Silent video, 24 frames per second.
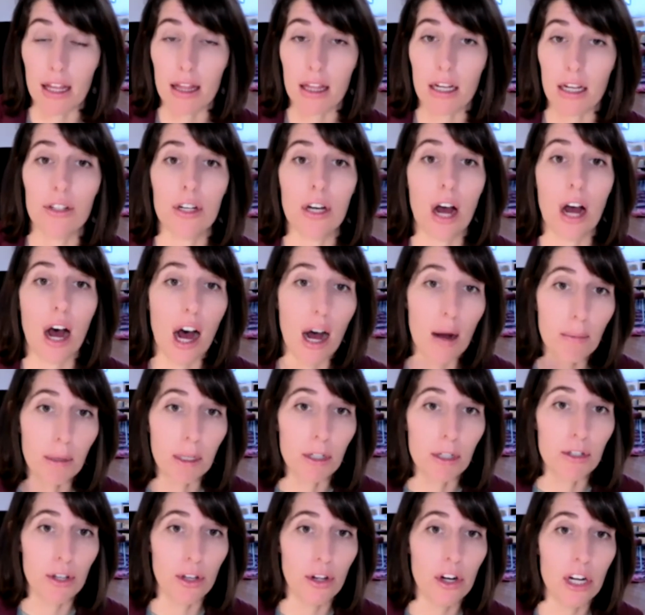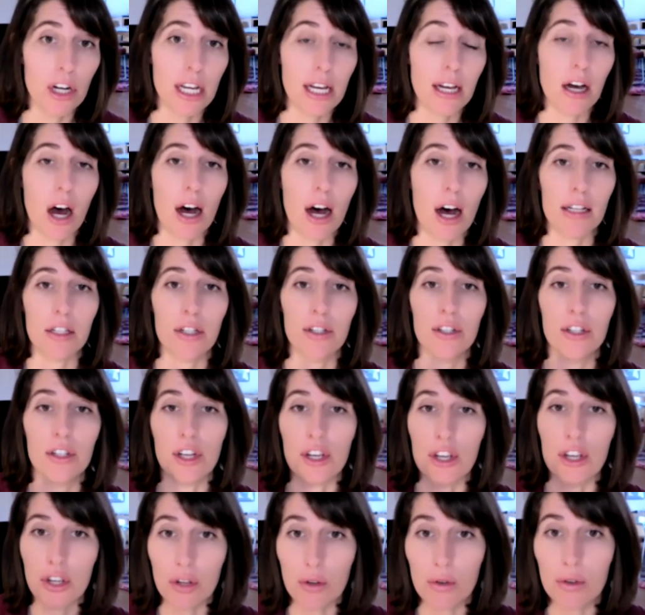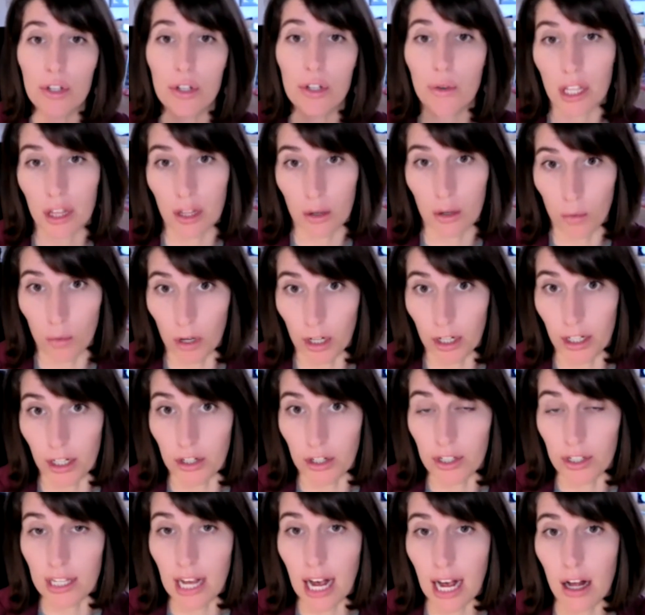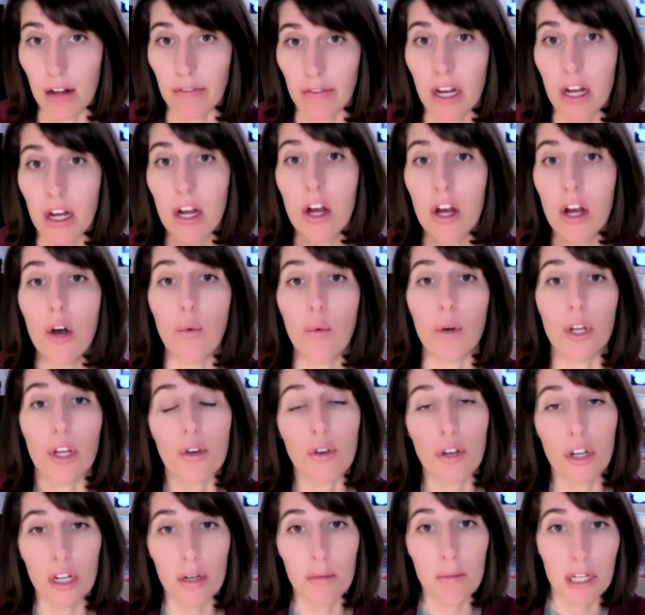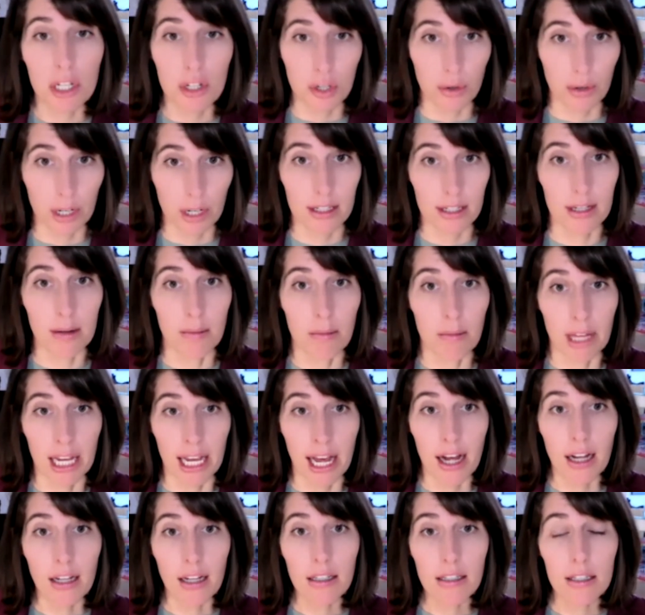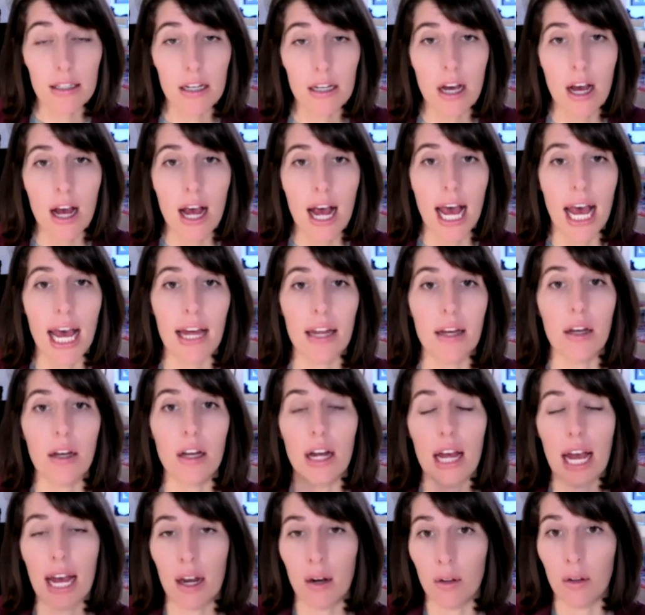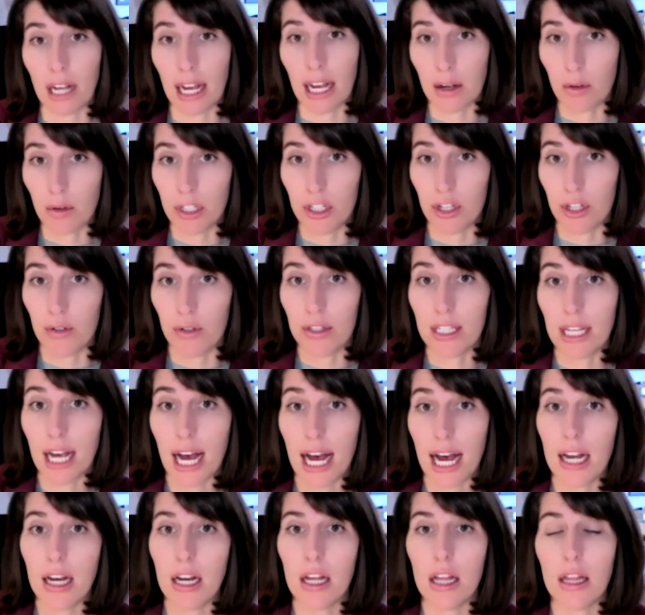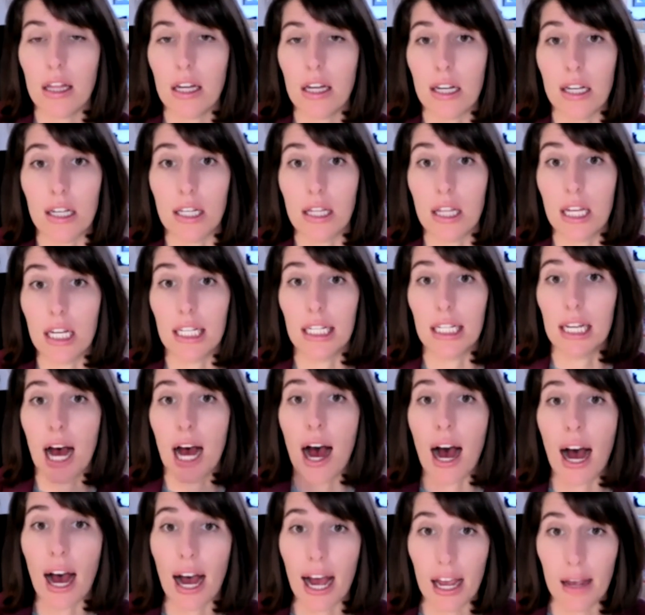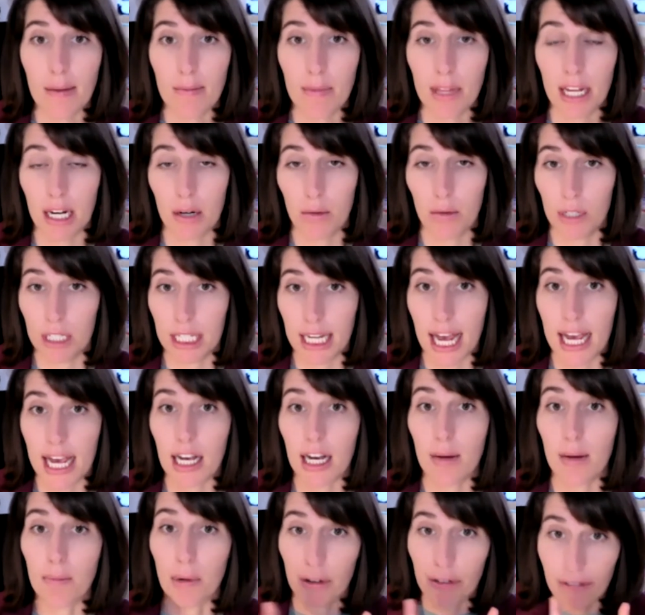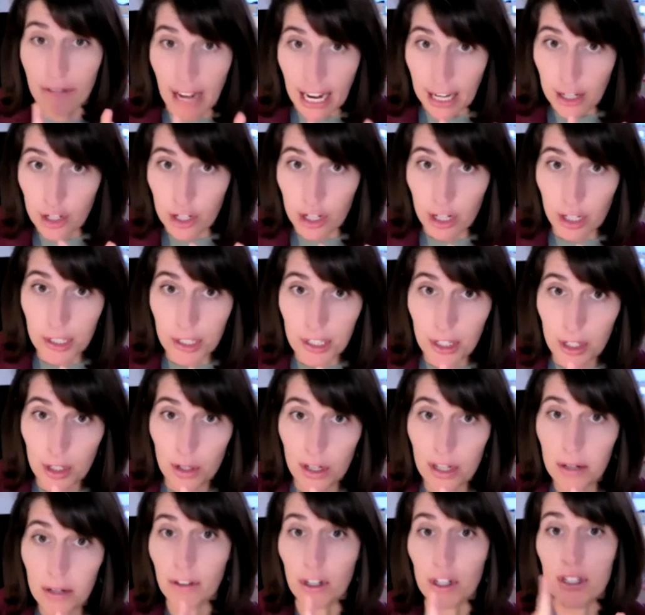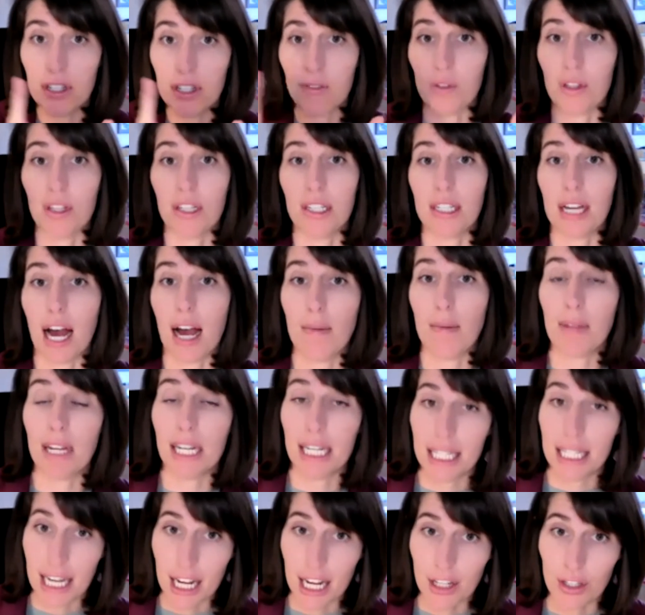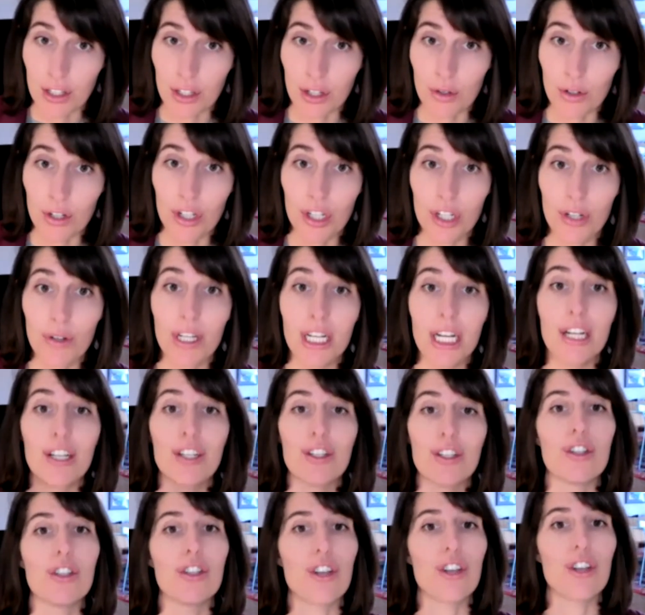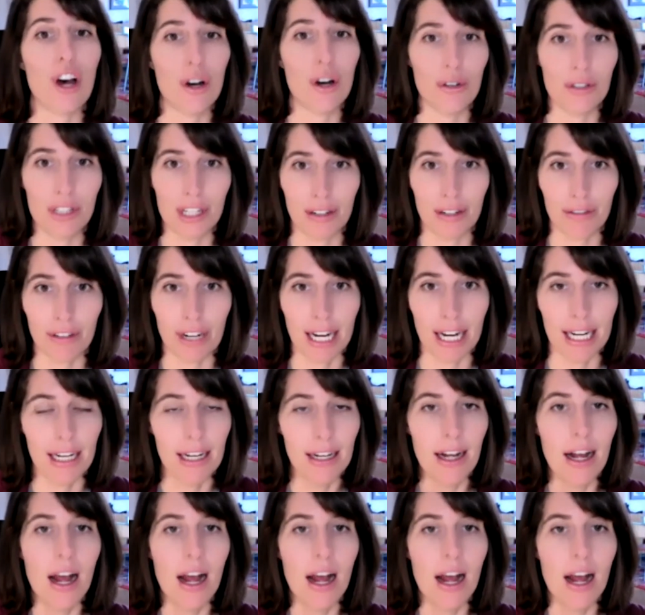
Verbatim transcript: There's an opportunity cost to you doing the work yourself when you could be doing something else and and like what you said the the time that it would take a professional to do it versus the time that it takes you to do it is so different